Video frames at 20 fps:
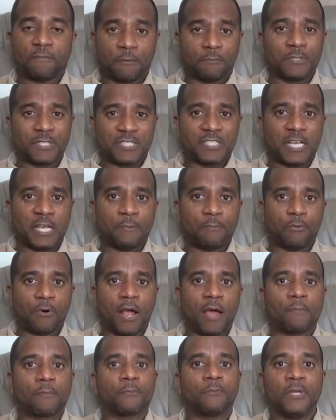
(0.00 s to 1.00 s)
the same
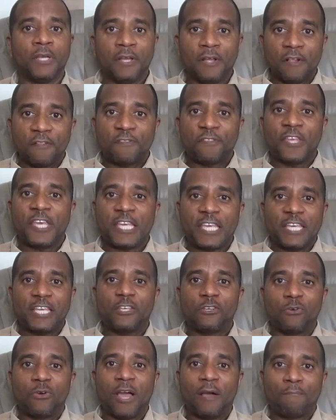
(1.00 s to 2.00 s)
problem, thinking
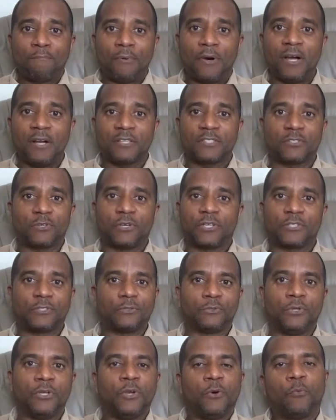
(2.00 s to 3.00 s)
you have bugs on
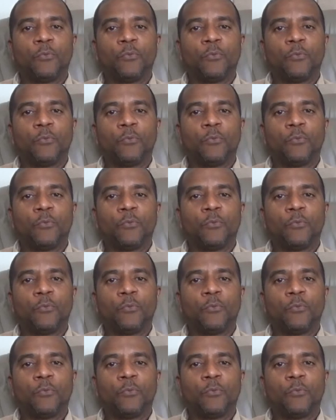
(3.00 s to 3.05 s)
you.